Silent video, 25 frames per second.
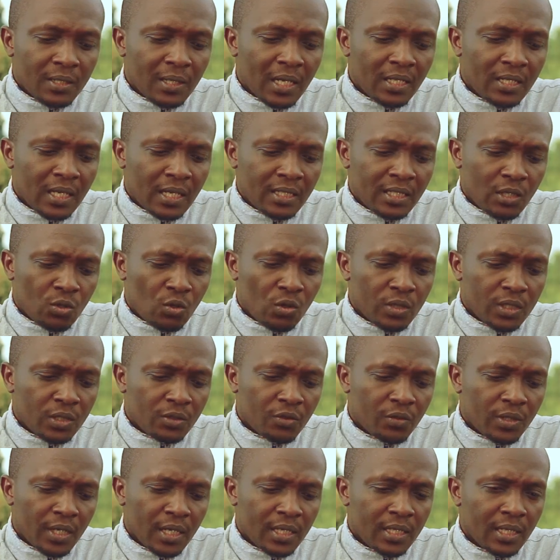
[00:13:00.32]
As a content
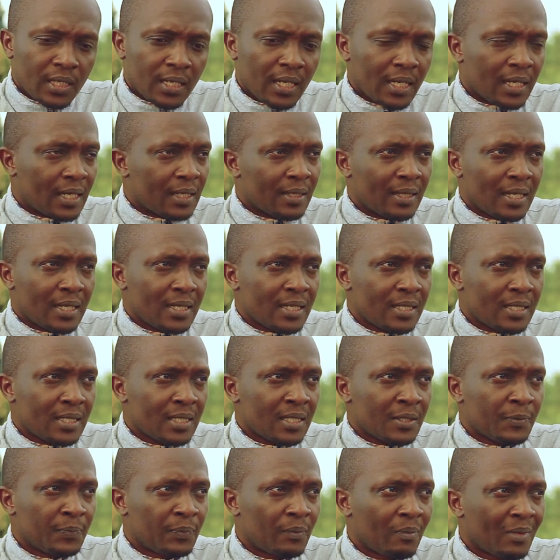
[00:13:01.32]
creator, like
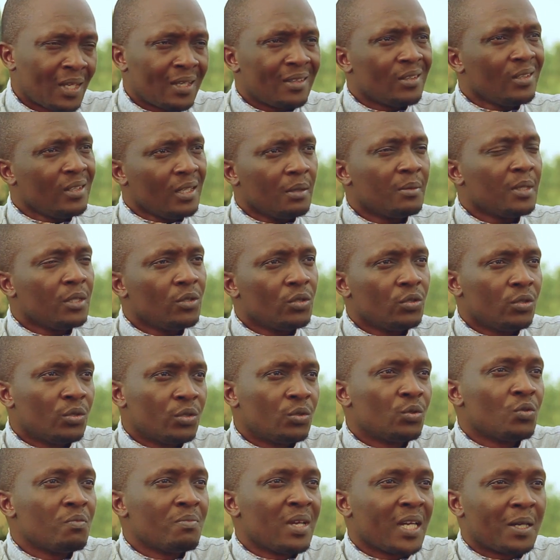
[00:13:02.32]
you
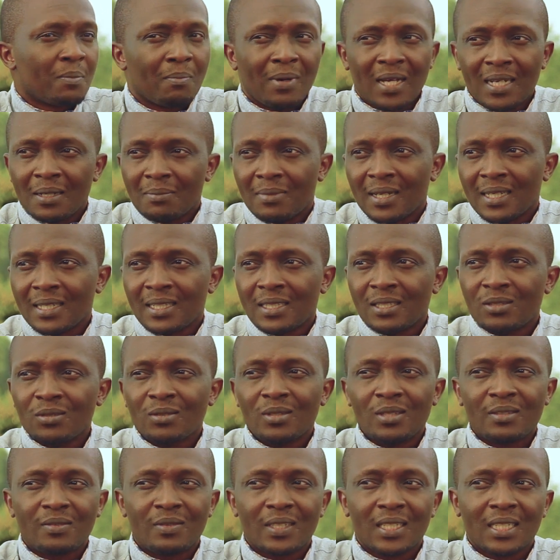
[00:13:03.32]
do make money, but it's
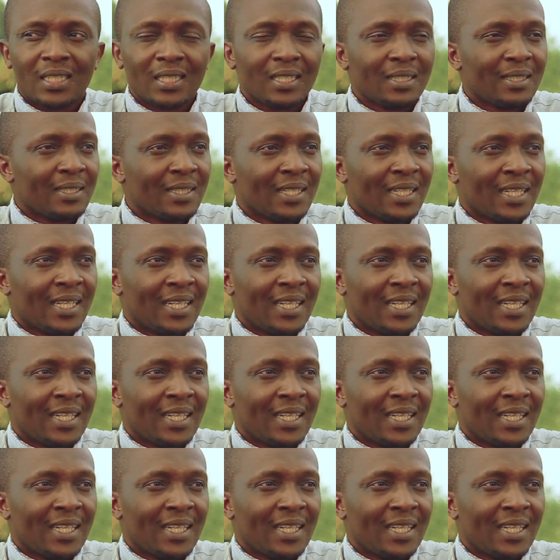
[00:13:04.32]
not really,